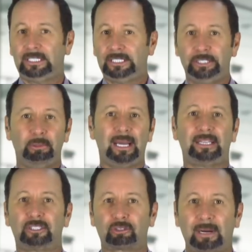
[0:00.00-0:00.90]
UA
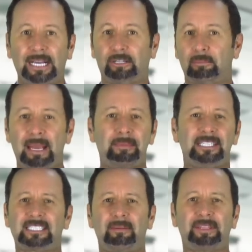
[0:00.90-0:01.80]
the trade, or maybe
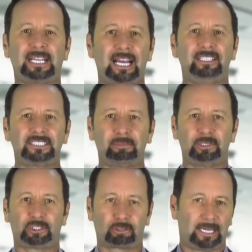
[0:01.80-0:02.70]
something else that
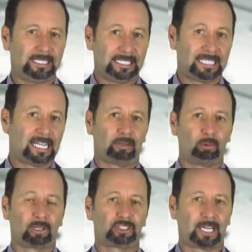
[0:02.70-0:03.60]
was trending at a
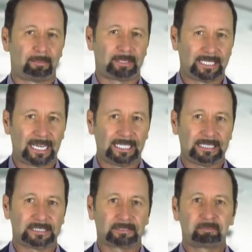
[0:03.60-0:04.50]
workshop in the
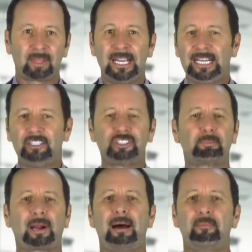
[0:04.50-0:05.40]
80s. Here's the
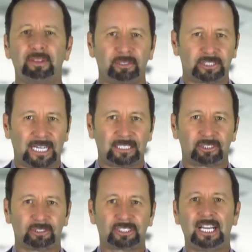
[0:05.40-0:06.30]
problem with those
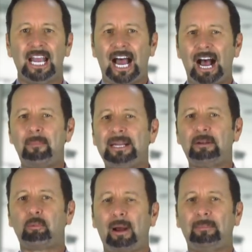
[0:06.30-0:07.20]
answers. How many
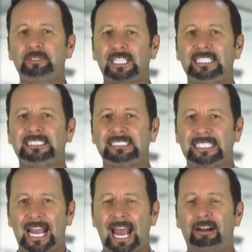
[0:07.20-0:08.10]
websites has
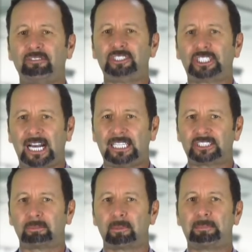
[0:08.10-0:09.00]
the average
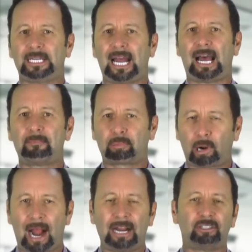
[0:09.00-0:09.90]
customer been on
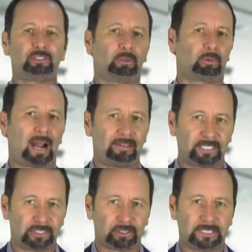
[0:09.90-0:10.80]
prior to
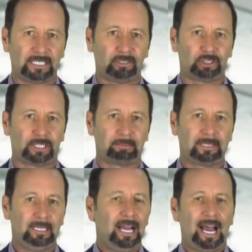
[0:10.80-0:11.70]
arriving at your dealership?
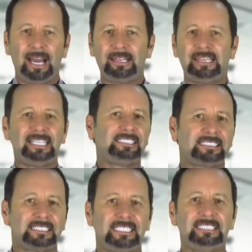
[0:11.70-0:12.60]
I think
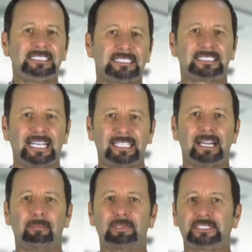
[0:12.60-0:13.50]
statistics say the
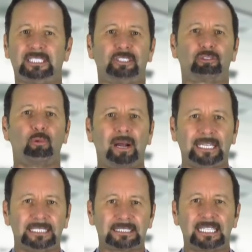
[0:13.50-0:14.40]
number is in the
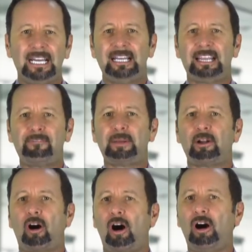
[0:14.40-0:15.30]
20s. They've been
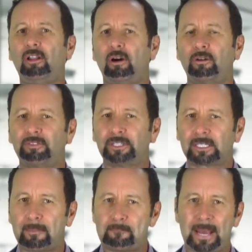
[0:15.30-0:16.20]
all over your
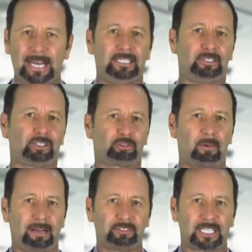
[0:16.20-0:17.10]
competitors'
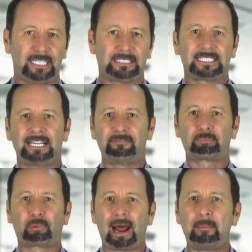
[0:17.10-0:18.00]
websites. They've
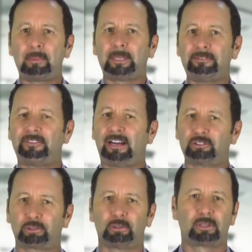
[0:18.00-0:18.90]
probably
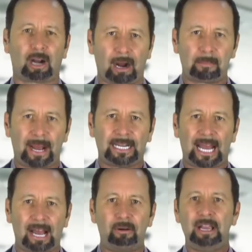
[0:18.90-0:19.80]
found TrueCar by
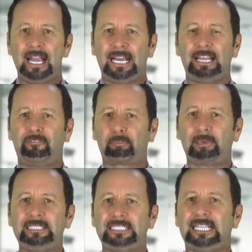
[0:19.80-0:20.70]
now, and they've
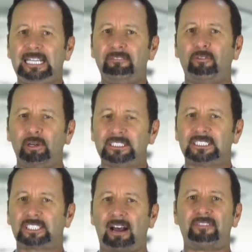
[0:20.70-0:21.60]
printed
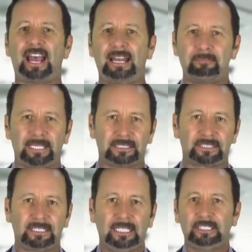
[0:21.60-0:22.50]
invoices off
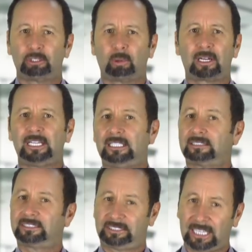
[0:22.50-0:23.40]
Edmunds. So we're going to
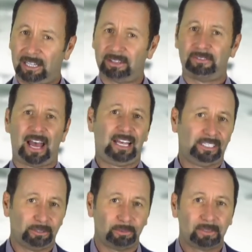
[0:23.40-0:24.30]
sell the
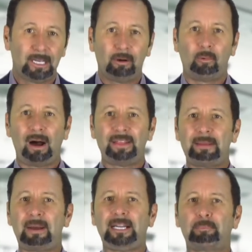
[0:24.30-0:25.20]
value. While they
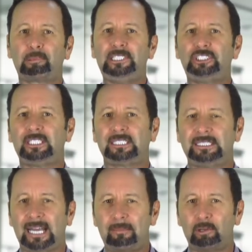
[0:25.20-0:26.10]
might appreciate the
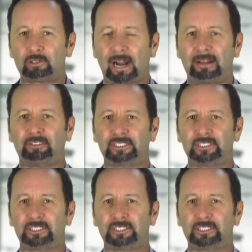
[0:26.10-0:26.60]
demo drive your